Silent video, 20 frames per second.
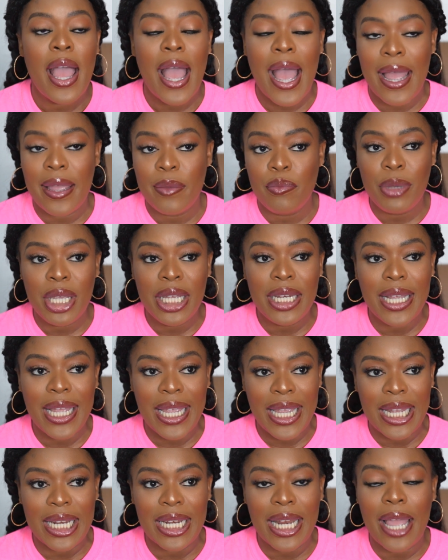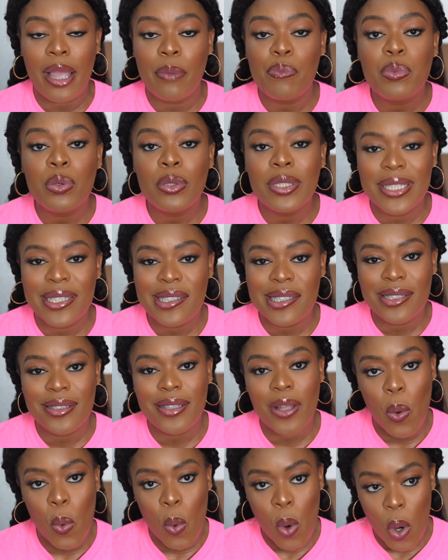I mean in like putting in
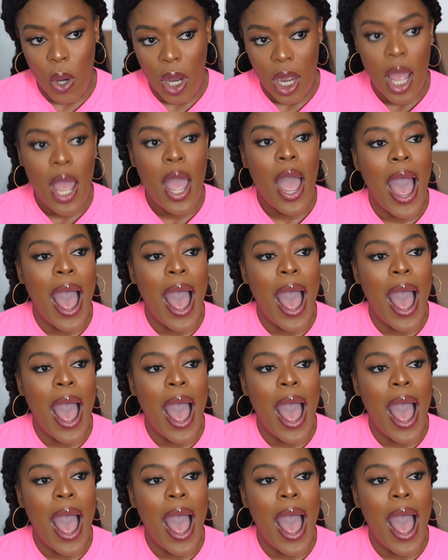the work.